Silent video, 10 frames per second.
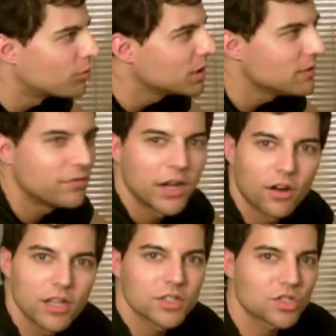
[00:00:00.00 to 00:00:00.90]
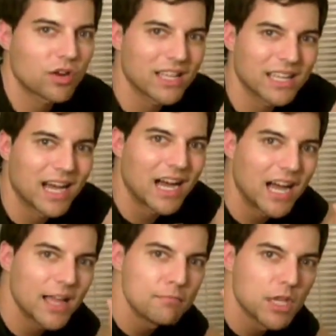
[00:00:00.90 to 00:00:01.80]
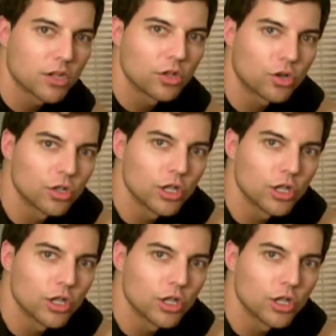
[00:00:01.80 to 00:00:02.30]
really varying striking high, middle, or